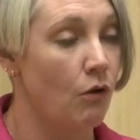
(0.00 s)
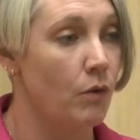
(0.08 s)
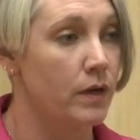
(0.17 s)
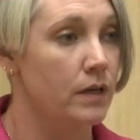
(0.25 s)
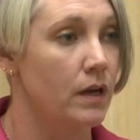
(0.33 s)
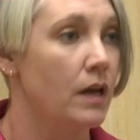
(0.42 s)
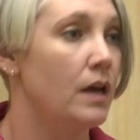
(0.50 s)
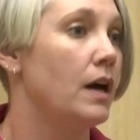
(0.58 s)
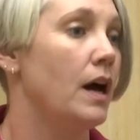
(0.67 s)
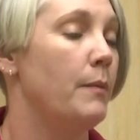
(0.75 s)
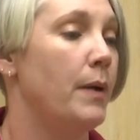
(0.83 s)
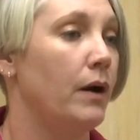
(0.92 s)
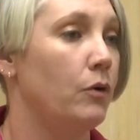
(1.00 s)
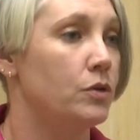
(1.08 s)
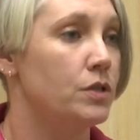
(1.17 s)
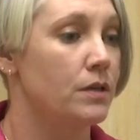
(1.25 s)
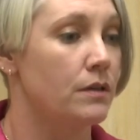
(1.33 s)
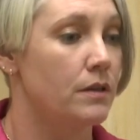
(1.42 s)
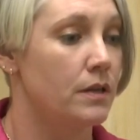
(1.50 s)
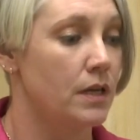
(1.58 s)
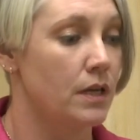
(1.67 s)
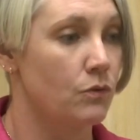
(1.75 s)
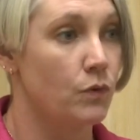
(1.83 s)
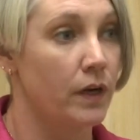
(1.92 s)
Owen about
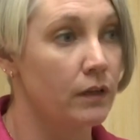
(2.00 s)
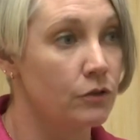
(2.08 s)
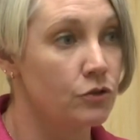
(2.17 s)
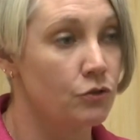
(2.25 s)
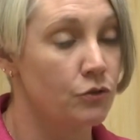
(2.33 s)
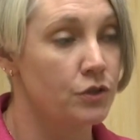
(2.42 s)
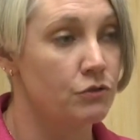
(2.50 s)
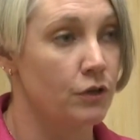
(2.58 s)
the regulatory